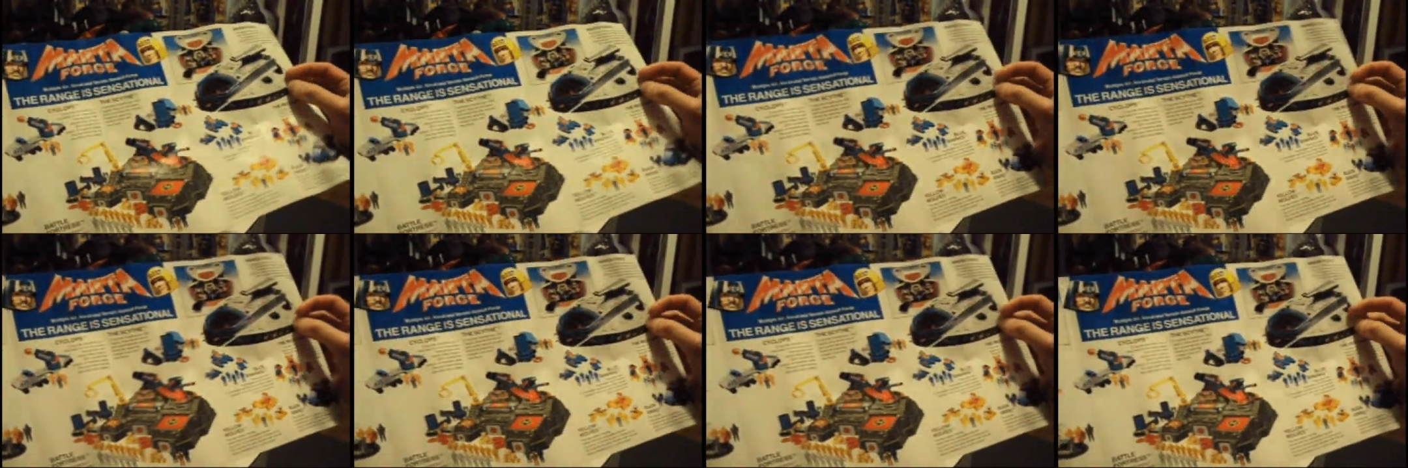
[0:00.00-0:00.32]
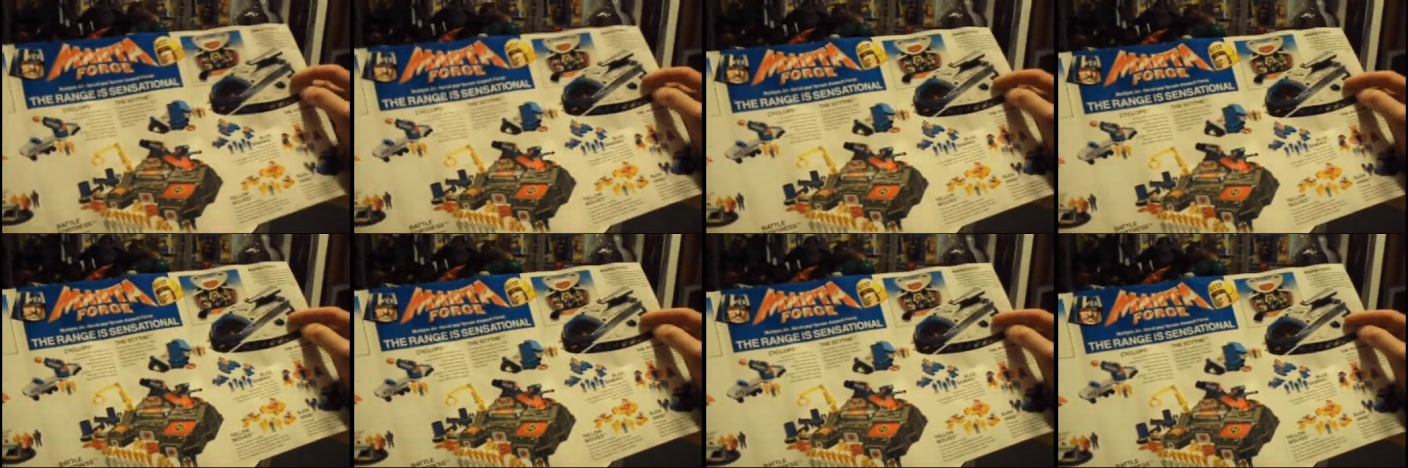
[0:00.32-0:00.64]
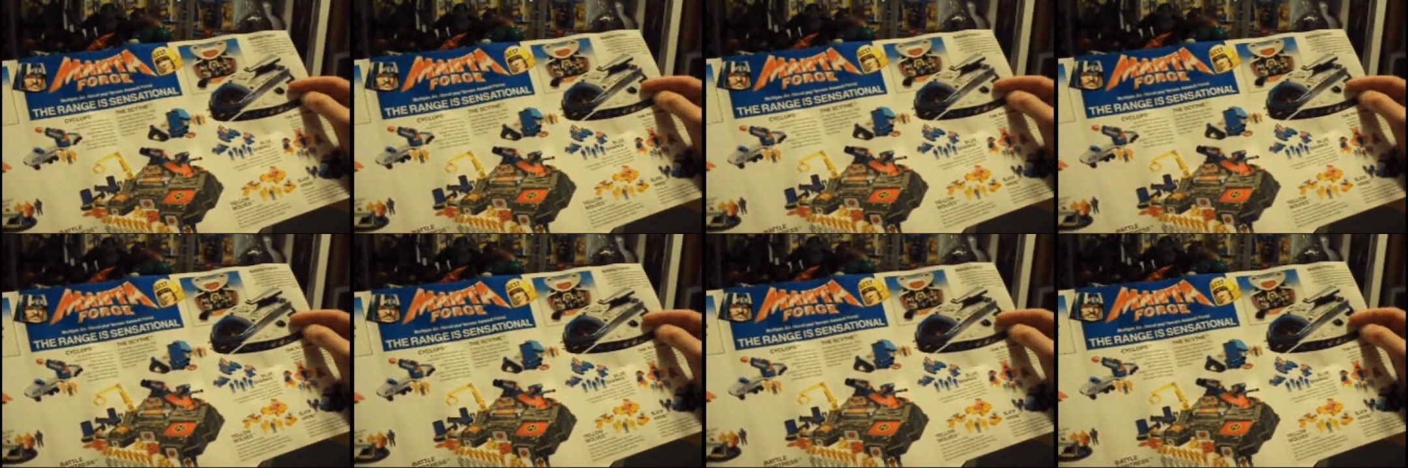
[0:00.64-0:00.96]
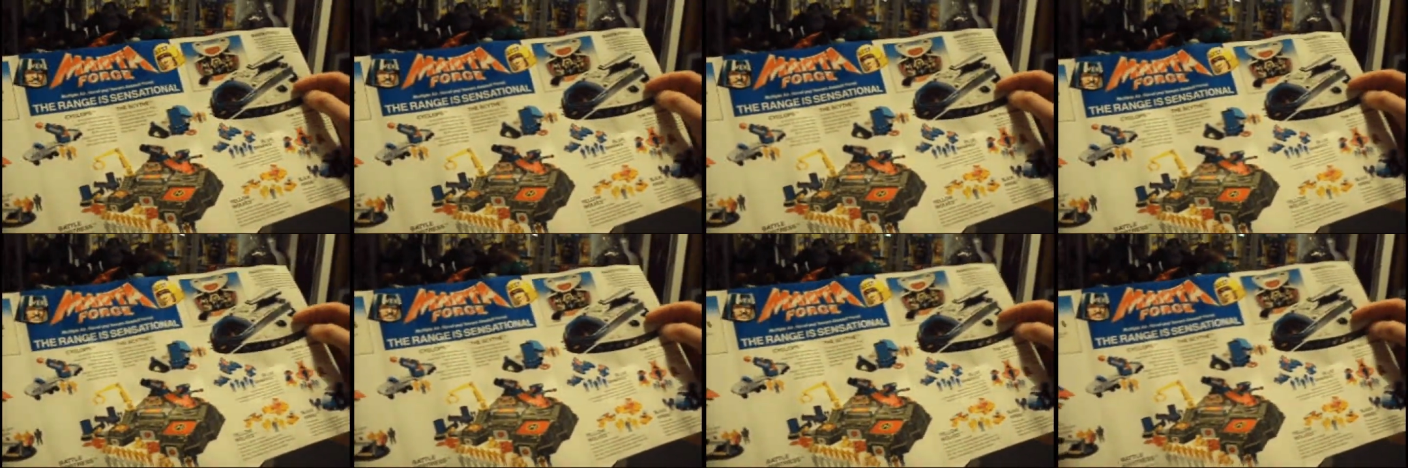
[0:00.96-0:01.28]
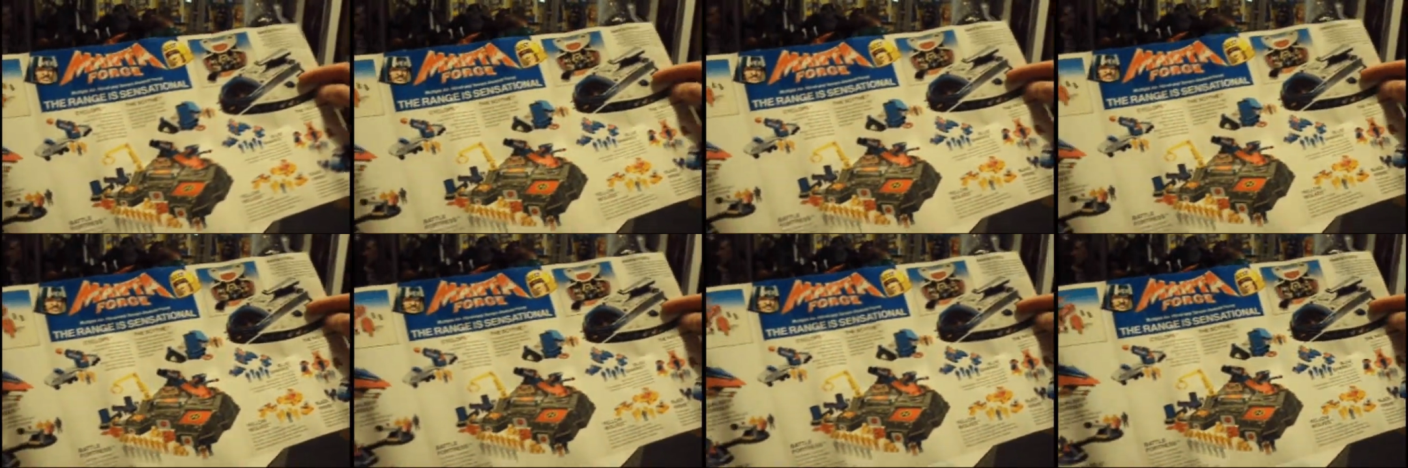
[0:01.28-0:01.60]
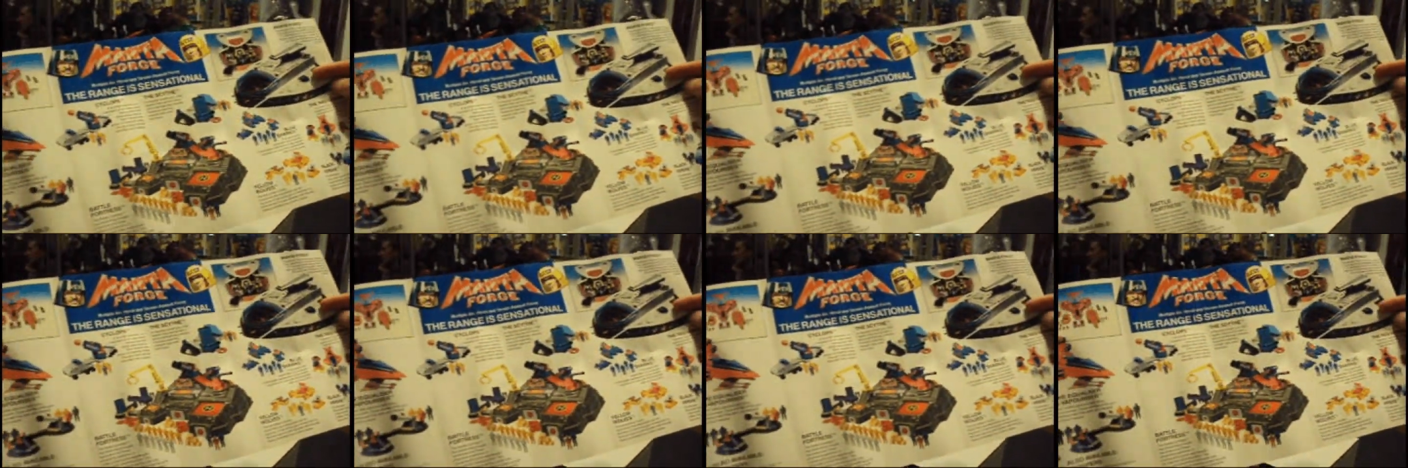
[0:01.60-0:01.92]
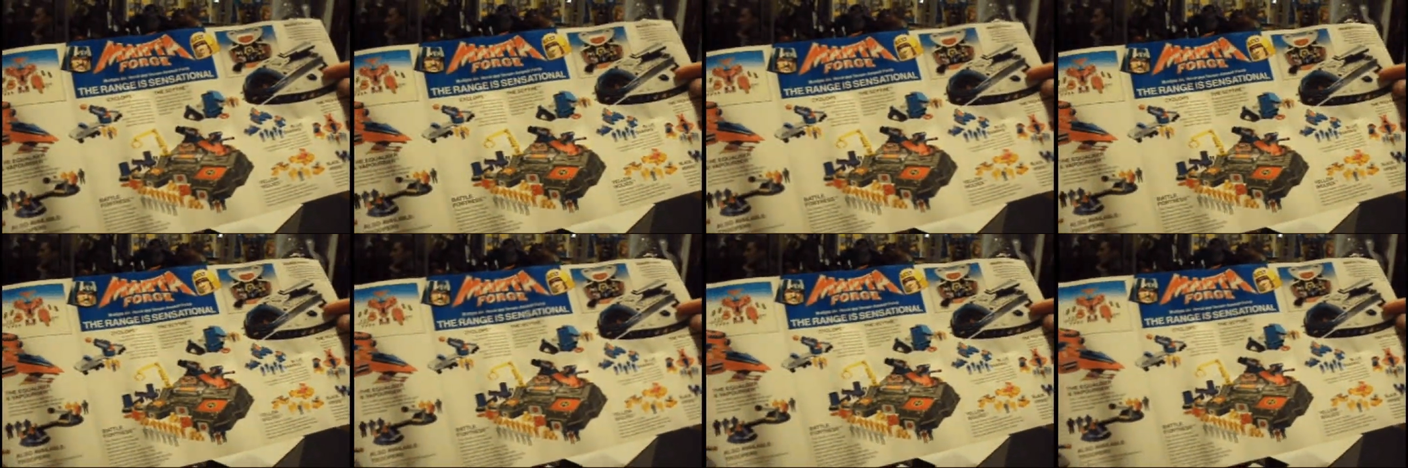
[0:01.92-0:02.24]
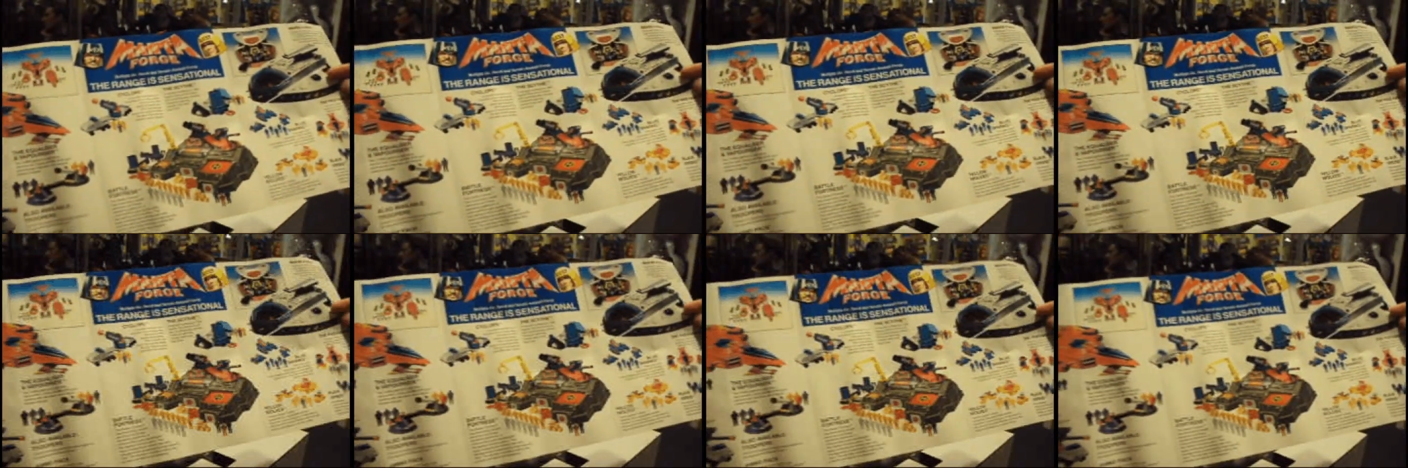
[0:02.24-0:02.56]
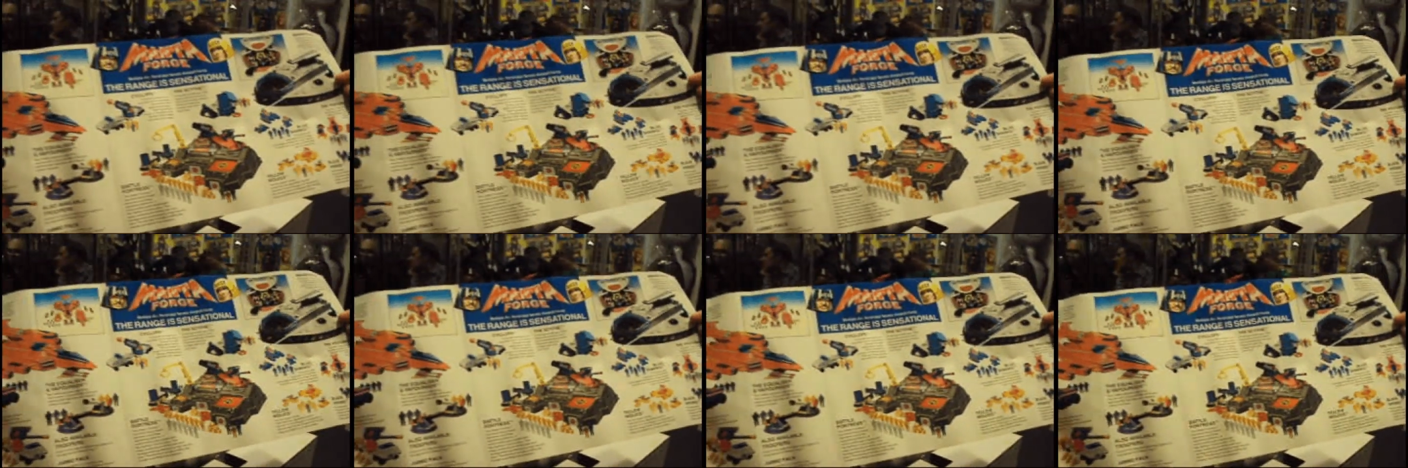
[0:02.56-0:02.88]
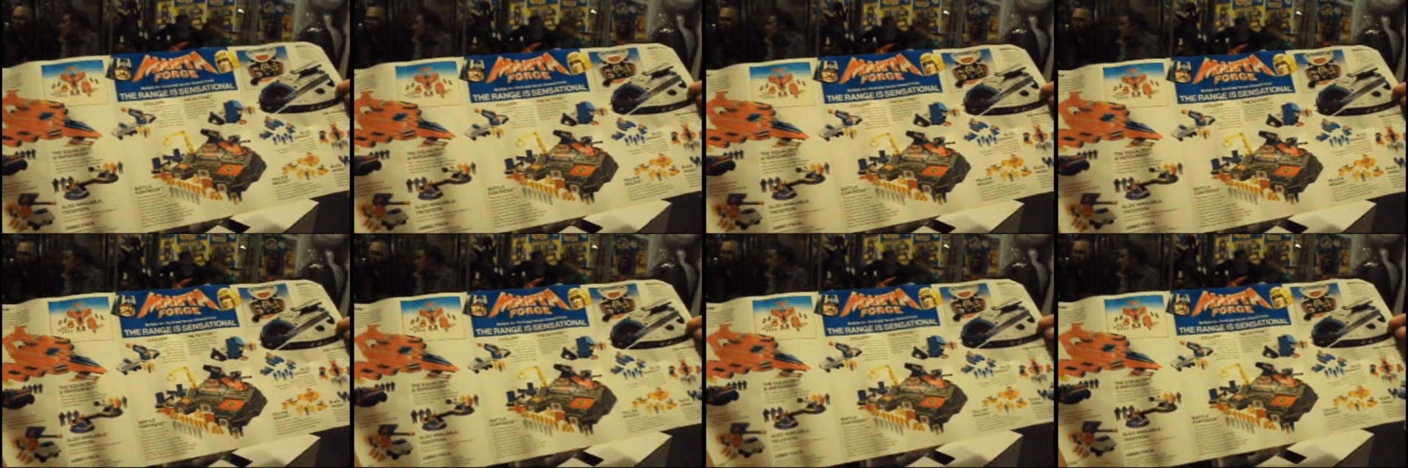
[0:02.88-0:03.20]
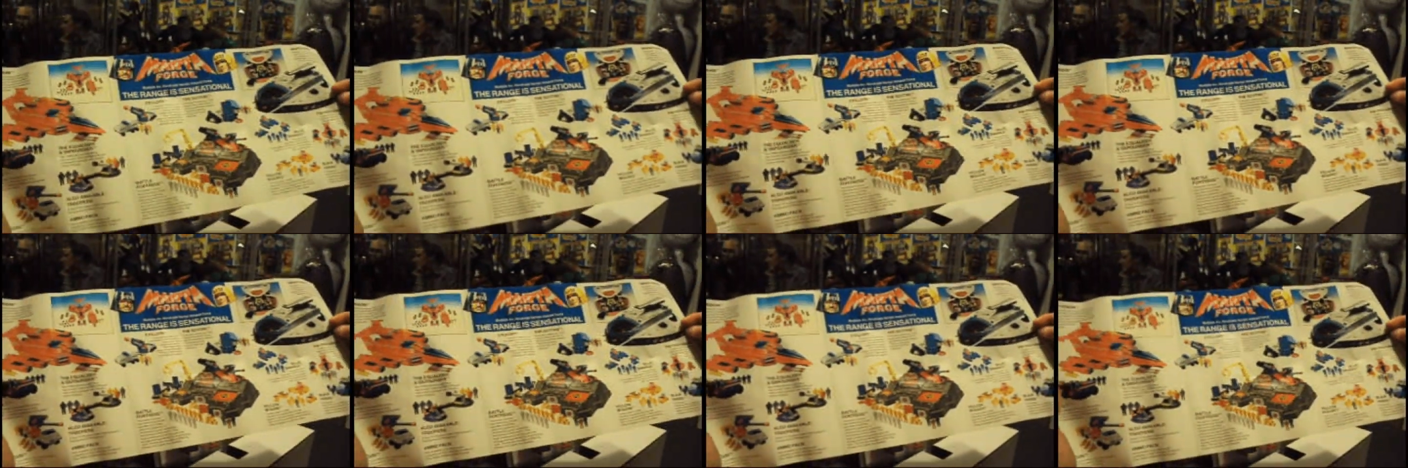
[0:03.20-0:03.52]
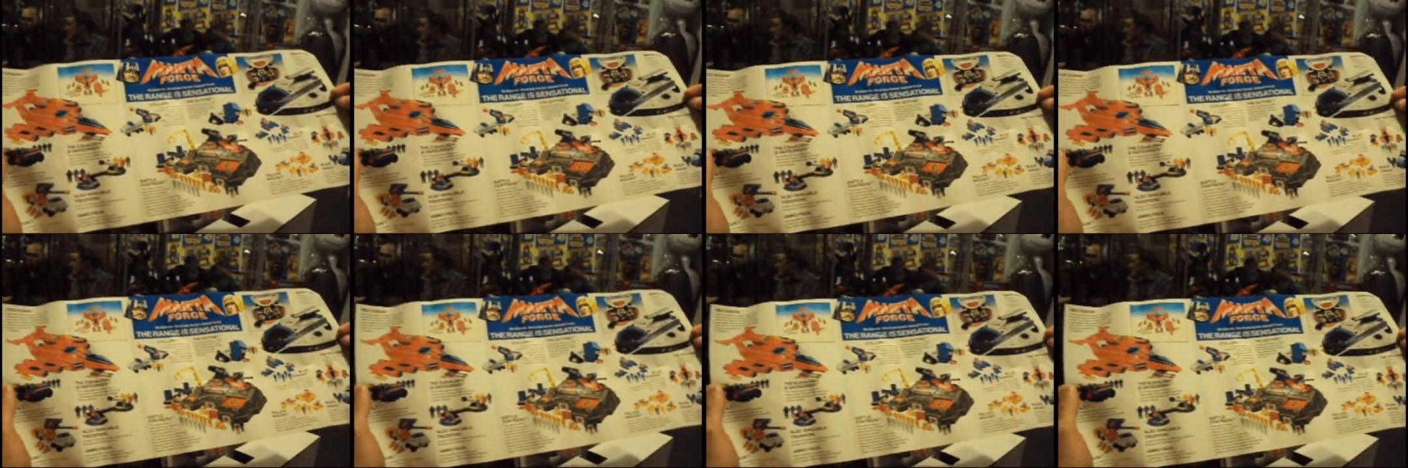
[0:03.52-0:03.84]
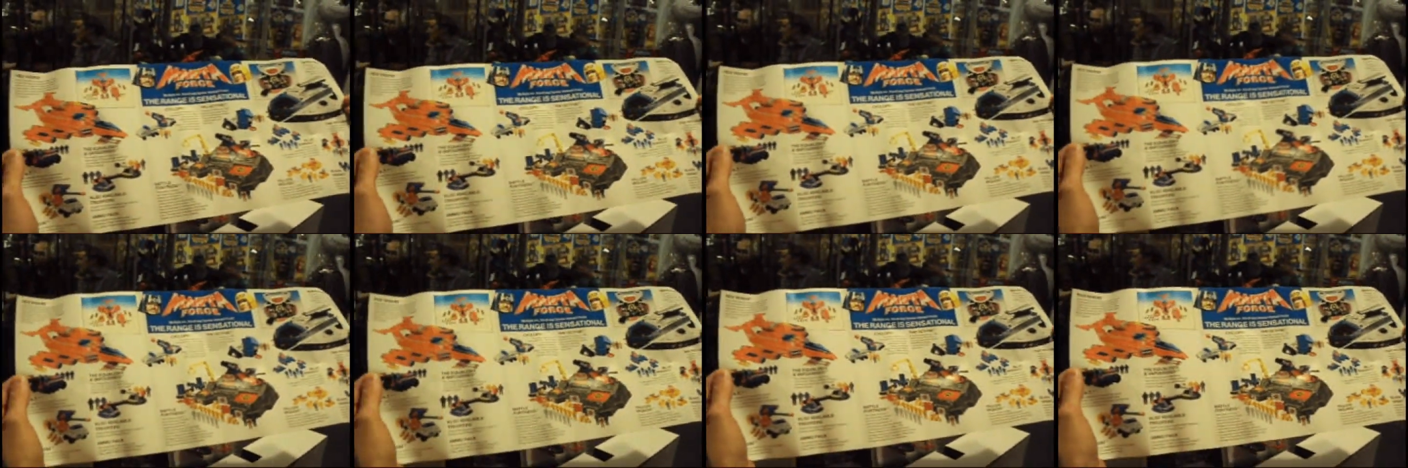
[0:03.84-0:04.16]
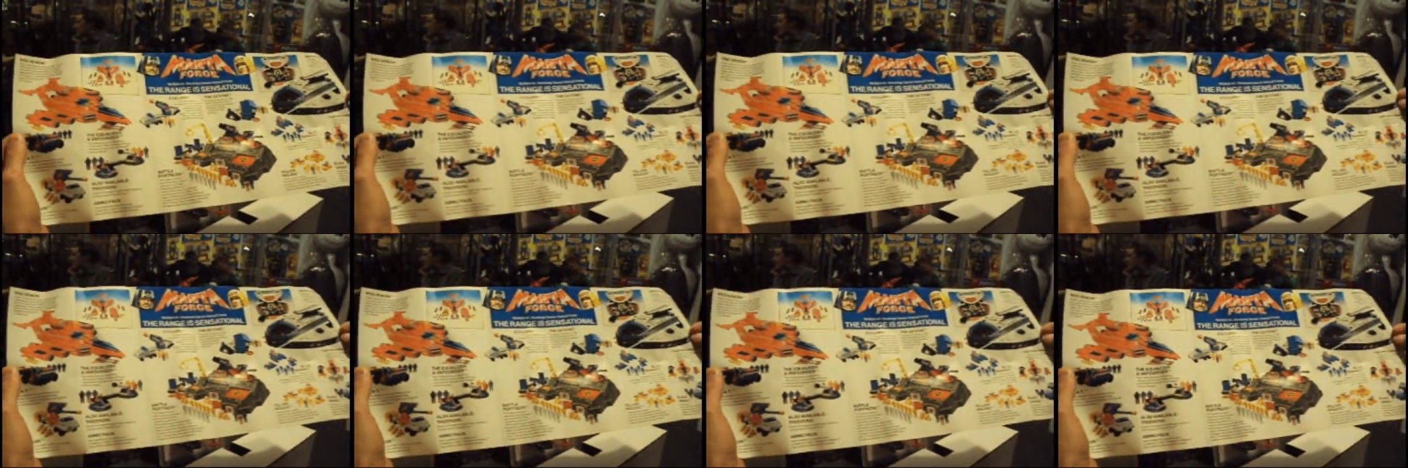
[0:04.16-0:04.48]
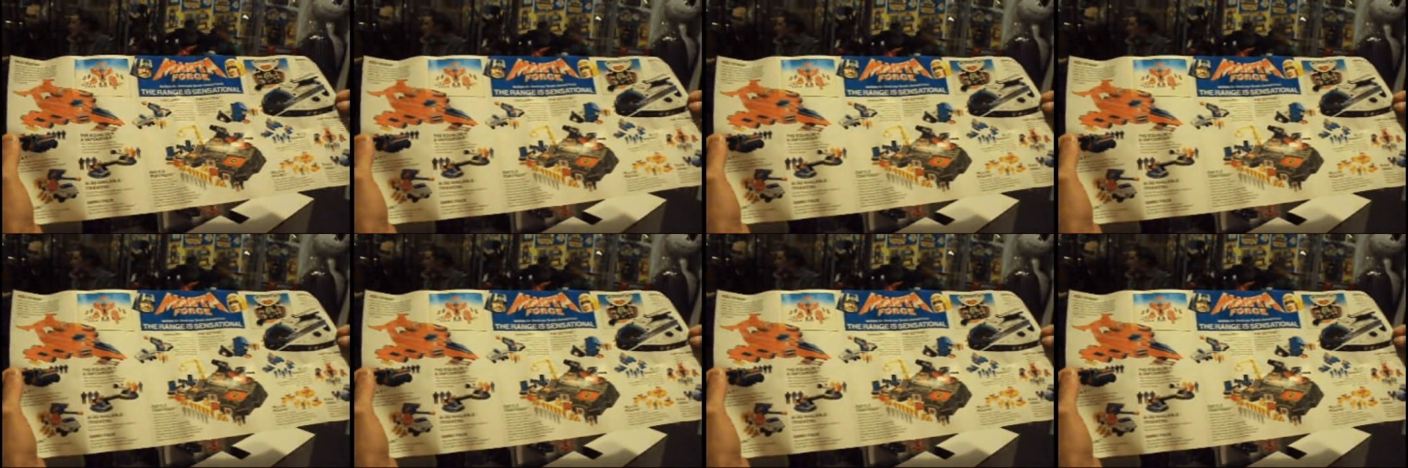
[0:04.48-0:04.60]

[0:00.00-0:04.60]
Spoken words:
Nobody's mouth can be seen.